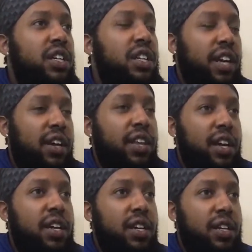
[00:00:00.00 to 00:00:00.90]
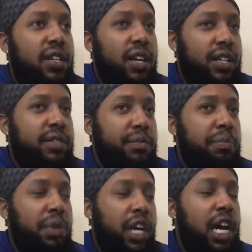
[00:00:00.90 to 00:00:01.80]
Like, are they like?
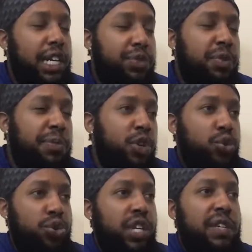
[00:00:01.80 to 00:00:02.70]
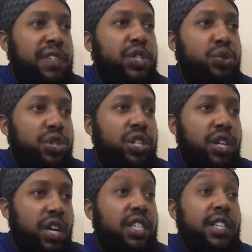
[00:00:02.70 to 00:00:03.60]
Be honest with me. Who's giving you
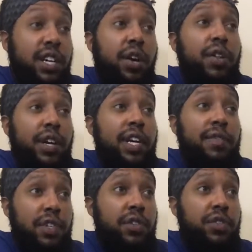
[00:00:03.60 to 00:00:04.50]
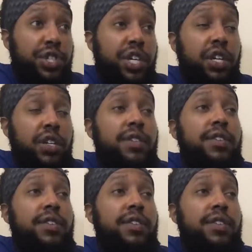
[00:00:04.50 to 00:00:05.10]
shit? Because I know they're giving you shit.